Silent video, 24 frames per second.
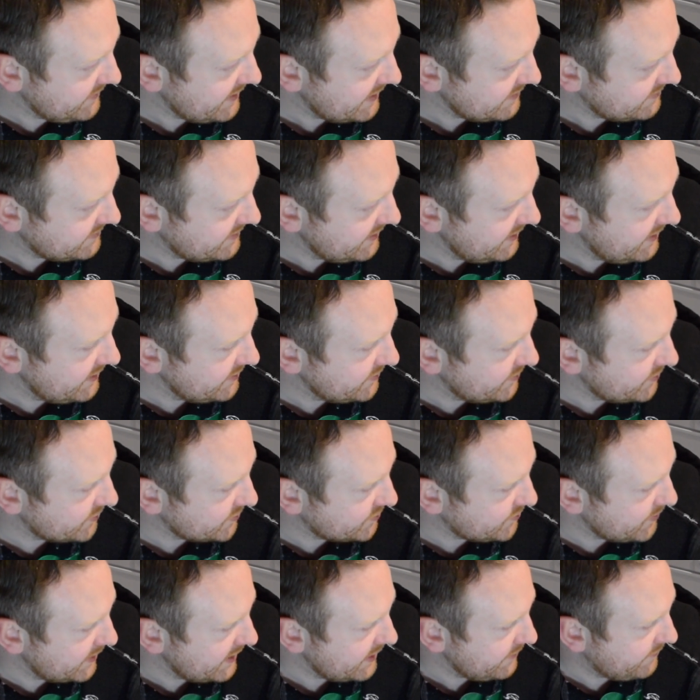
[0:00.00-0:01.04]
That's the Lindr
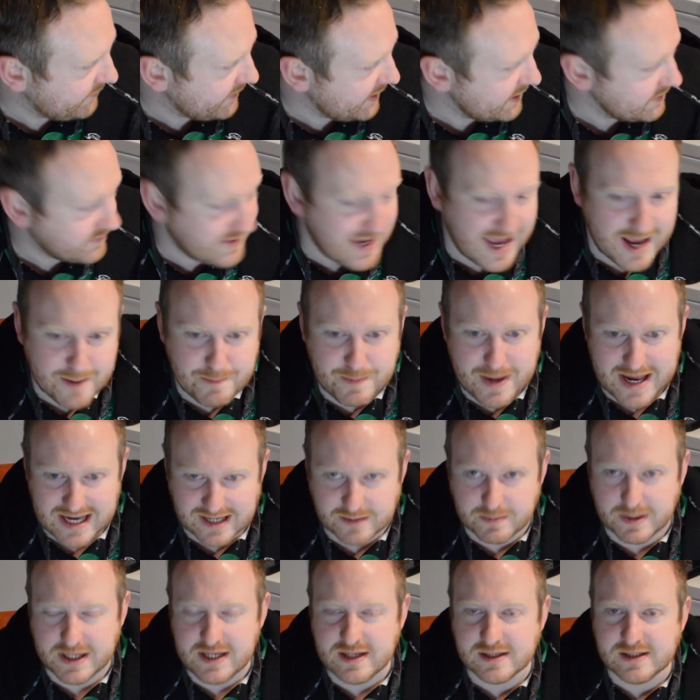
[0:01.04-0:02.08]
25k
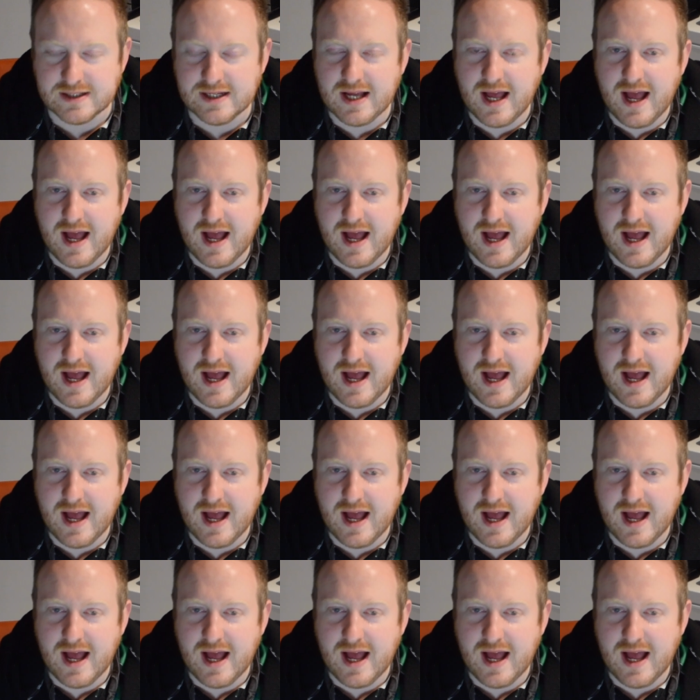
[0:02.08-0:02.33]
Pygmy.